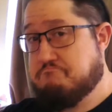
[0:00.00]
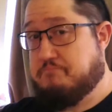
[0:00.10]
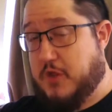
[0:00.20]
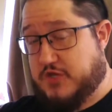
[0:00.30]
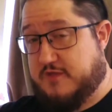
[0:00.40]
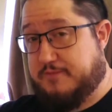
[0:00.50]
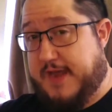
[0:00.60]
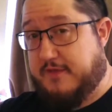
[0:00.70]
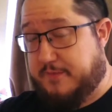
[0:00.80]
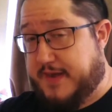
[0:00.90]
you just play
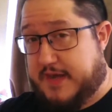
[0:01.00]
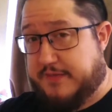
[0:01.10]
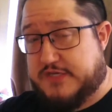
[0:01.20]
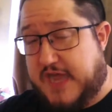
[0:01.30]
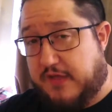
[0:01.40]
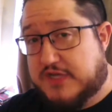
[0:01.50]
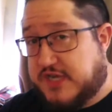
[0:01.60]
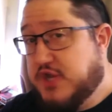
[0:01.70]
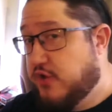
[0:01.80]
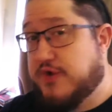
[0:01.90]
it at the beginning of the challenge
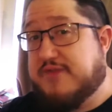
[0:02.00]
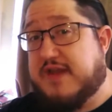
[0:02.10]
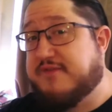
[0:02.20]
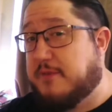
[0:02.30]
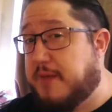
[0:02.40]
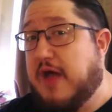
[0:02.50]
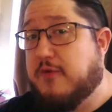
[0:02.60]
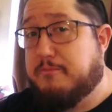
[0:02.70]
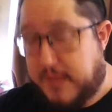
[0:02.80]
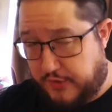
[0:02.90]
and you don't even have to bother
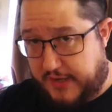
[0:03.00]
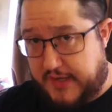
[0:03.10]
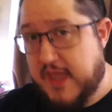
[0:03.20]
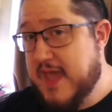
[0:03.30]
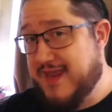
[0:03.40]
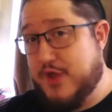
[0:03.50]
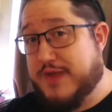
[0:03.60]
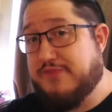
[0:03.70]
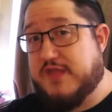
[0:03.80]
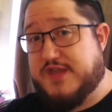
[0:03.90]
building. You
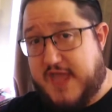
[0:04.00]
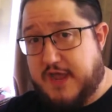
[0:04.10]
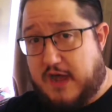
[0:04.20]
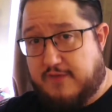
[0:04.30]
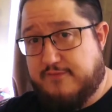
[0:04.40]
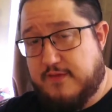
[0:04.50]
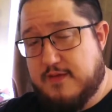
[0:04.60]
get the day off.